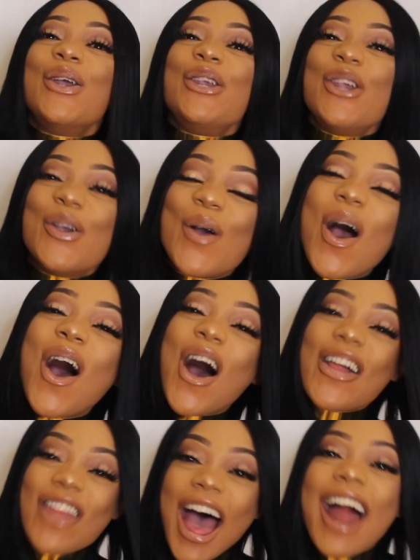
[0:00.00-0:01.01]
You
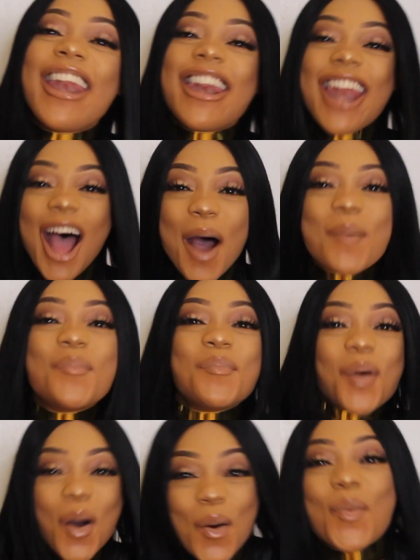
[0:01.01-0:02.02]
are that
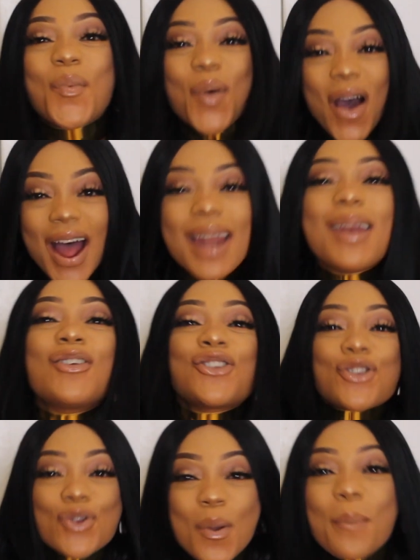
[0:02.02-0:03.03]
number one
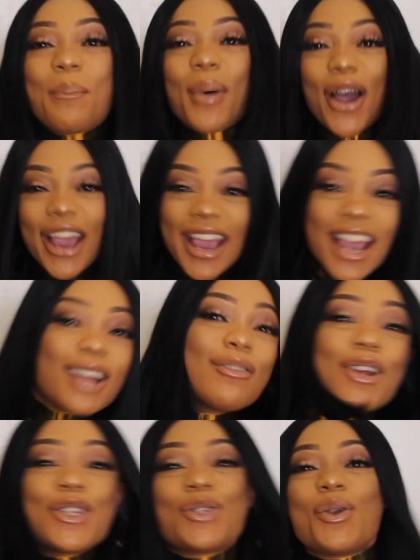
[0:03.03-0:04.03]

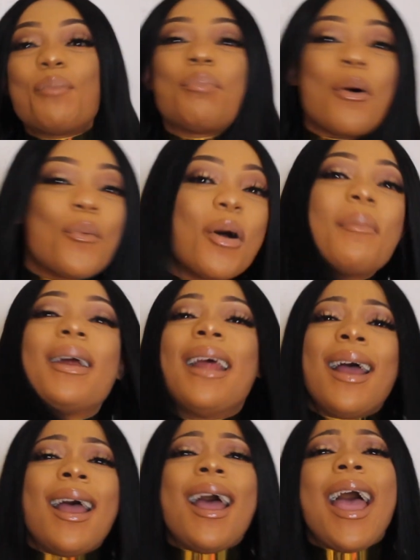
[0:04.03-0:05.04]
superhero, superwoman.